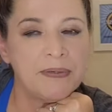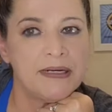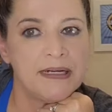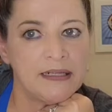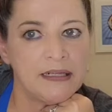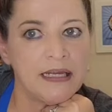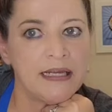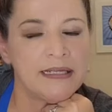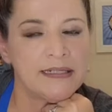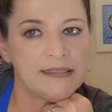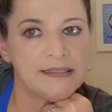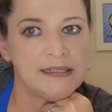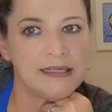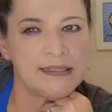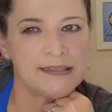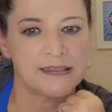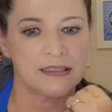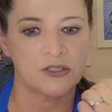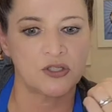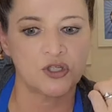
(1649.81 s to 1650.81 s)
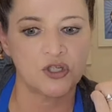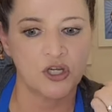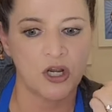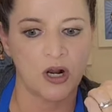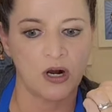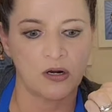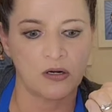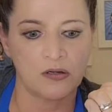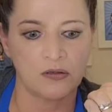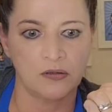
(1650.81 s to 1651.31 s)
but it, it's it's a
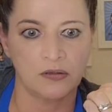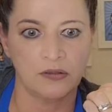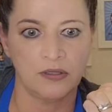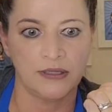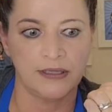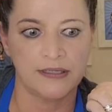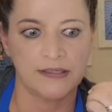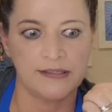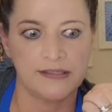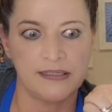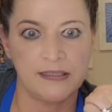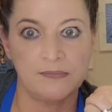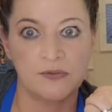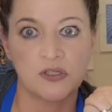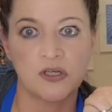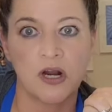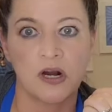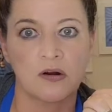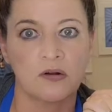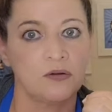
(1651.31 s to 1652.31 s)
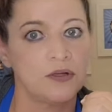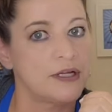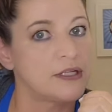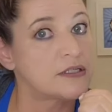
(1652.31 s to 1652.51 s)
charcoal, like a deep charcoal.